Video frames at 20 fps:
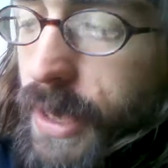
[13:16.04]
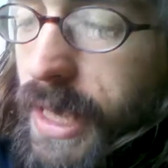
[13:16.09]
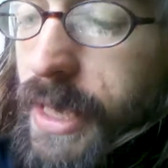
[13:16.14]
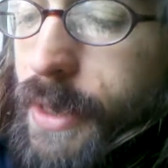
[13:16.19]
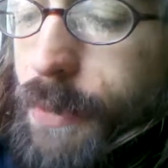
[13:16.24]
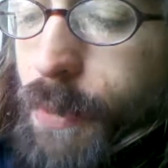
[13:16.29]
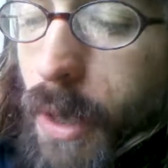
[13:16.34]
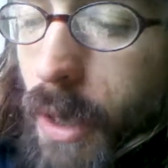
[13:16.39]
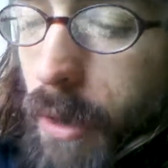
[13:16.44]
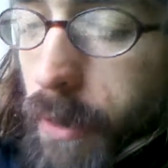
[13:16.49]
But
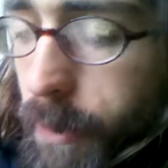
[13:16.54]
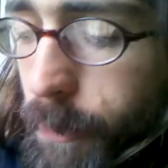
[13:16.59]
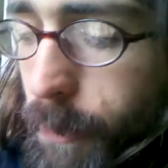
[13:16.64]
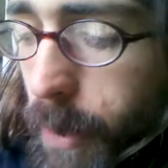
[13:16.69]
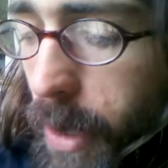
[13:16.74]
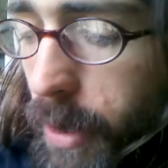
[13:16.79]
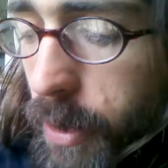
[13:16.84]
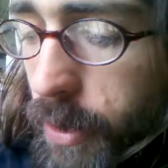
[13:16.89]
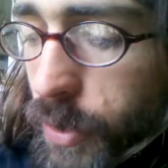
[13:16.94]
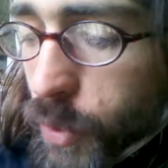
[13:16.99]
that's probably
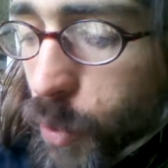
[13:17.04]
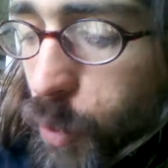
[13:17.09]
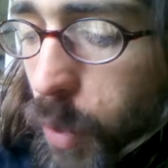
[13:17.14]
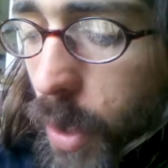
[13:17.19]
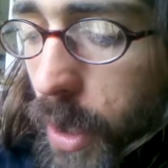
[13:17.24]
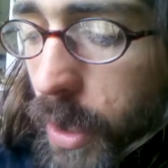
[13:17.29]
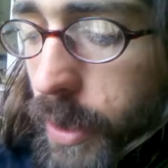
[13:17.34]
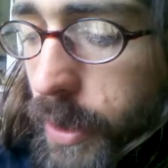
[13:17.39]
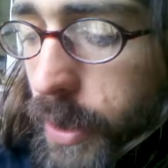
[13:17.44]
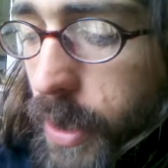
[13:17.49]
about as
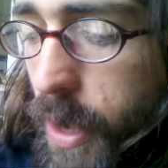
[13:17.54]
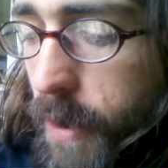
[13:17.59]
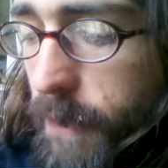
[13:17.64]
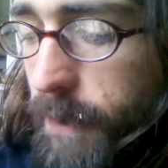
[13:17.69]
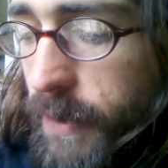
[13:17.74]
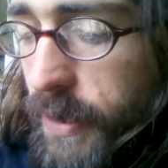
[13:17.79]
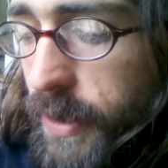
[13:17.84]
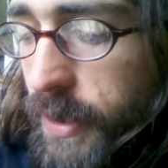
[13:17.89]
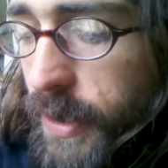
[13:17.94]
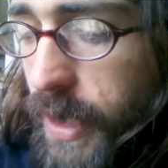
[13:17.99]
well
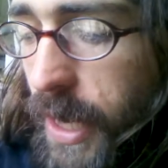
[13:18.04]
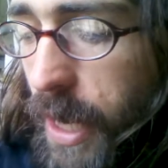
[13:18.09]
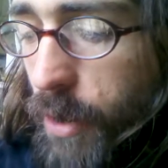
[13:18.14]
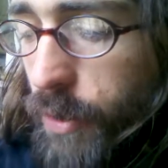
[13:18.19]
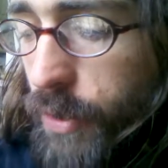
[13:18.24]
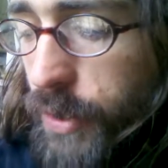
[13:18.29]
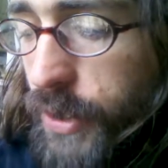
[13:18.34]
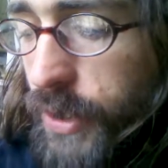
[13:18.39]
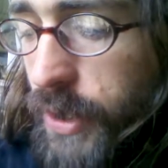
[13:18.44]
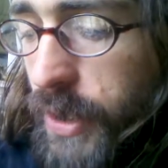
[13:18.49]
enough as
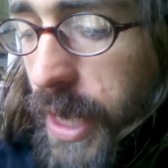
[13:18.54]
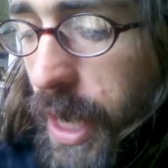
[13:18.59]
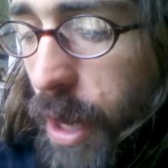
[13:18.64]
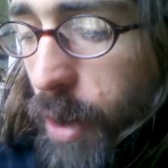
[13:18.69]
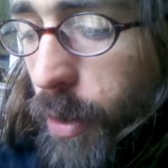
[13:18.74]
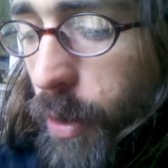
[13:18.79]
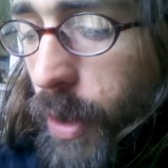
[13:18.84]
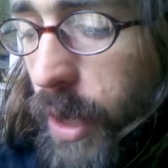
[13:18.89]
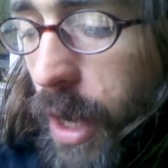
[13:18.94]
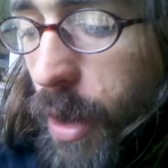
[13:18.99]
how
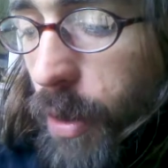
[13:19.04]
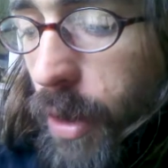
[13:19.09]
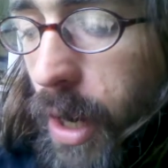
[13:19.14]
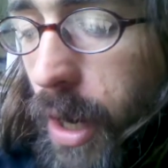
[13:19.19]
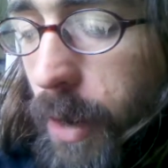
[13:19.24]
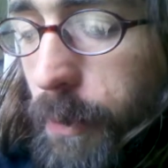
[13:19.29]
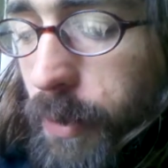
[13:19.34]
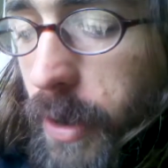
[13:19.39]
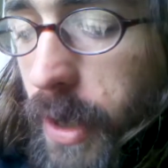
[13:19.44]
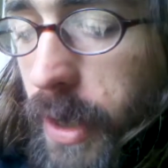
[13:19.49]

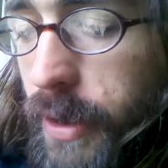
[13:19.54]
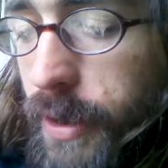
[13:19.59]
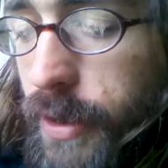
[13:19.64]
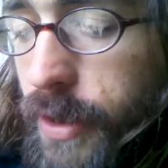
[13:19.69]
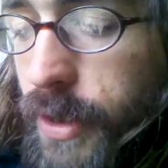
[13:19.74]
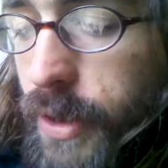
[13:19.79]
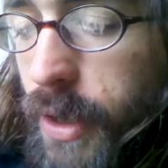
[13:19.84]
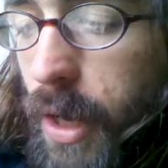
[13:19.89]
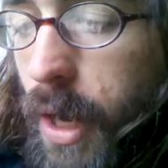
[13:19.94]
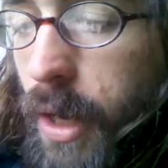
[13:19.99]
it
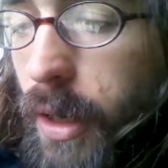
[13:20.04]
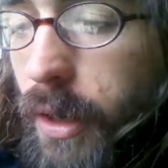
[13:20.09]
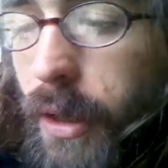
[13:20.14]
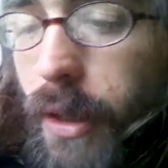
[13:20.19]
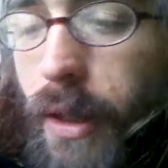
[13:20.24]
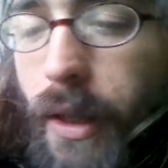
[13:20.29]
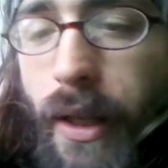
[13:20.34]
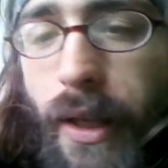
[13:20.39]
operated stock.